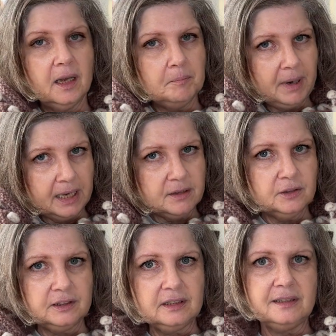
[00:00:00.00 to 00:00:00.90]
by the
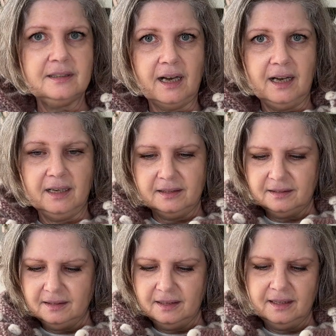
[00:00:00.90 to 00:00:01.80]
seaside,
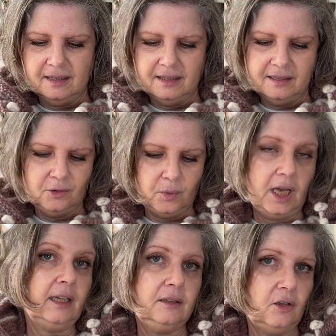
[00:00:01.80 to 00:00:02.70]
and we
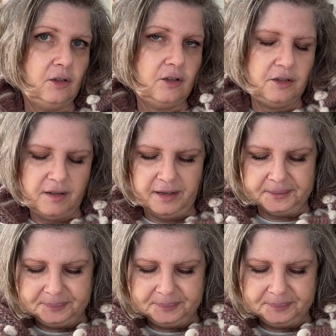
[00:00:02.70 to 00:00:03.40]
had lunch there.